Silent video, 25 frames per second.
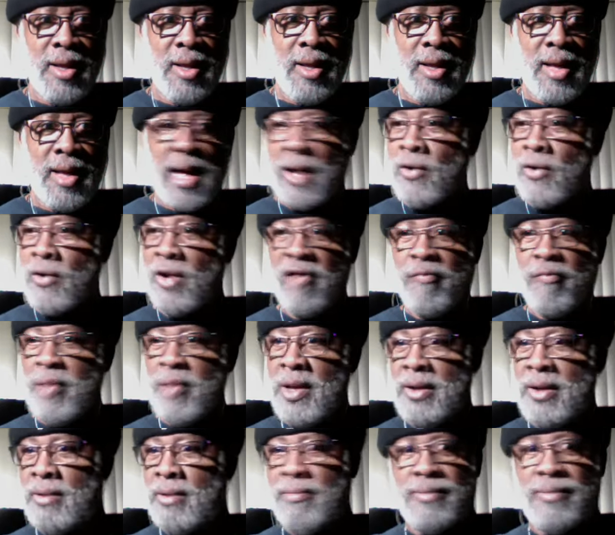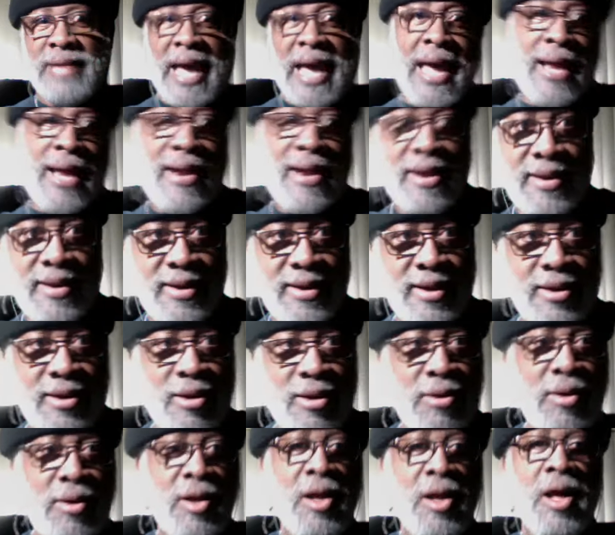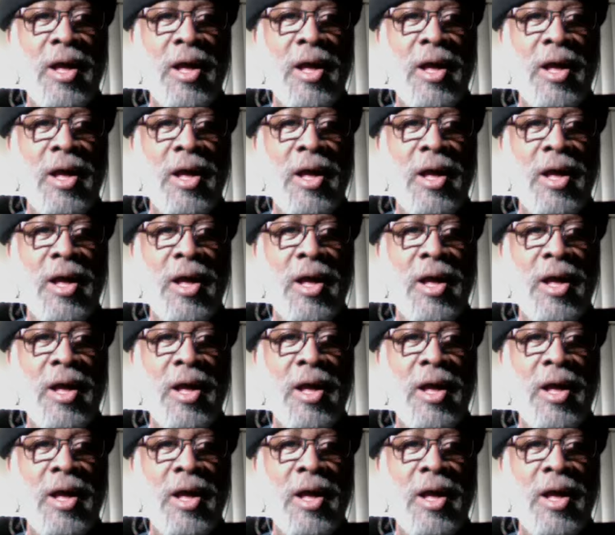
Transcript: I could have been dead, you know?